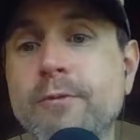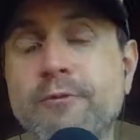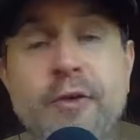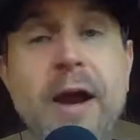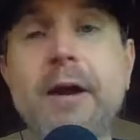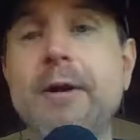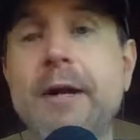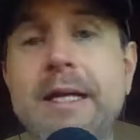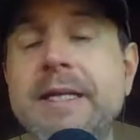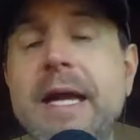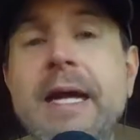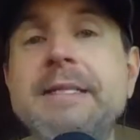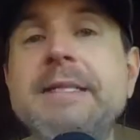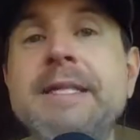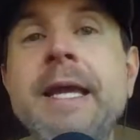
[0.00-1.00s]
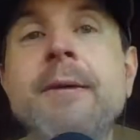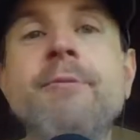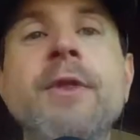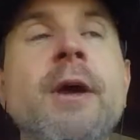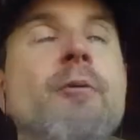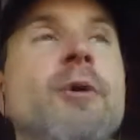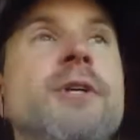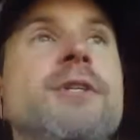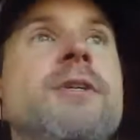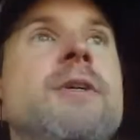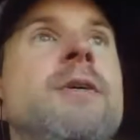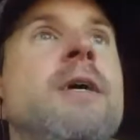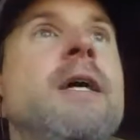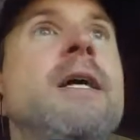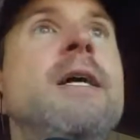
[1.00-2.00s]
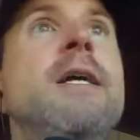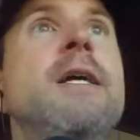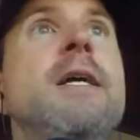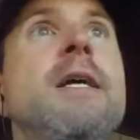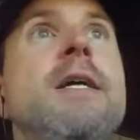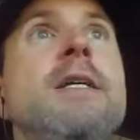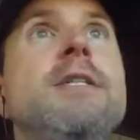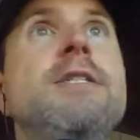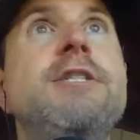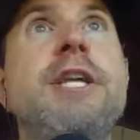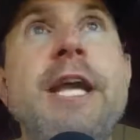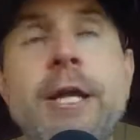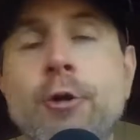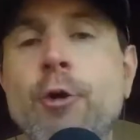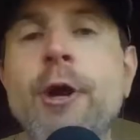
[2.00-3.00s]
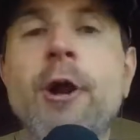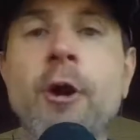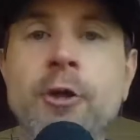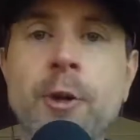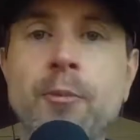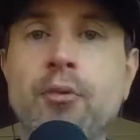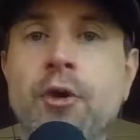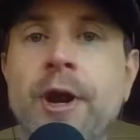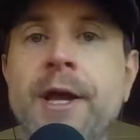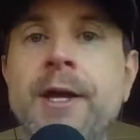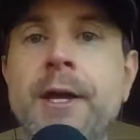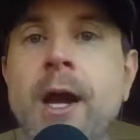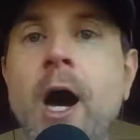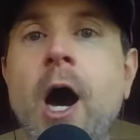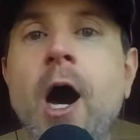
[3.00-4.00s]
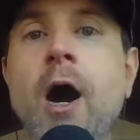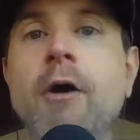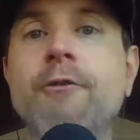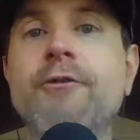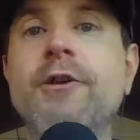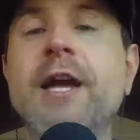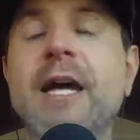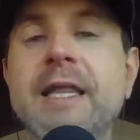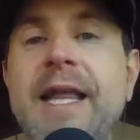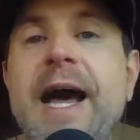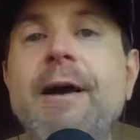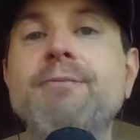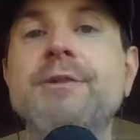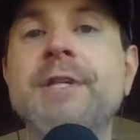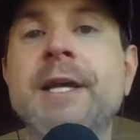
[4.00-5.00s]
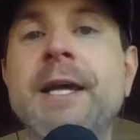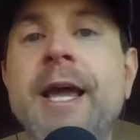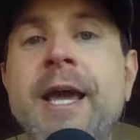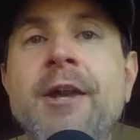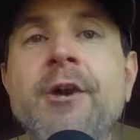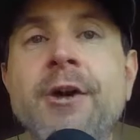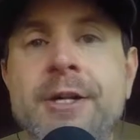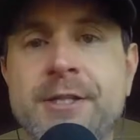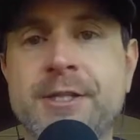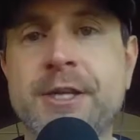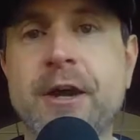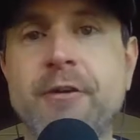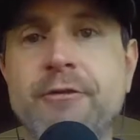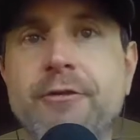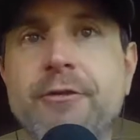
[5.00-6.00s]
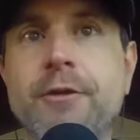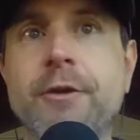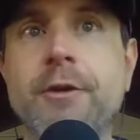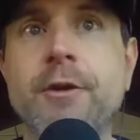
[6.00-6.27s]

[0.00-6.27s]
a team that was teetering on the brink of collapsing in on itself.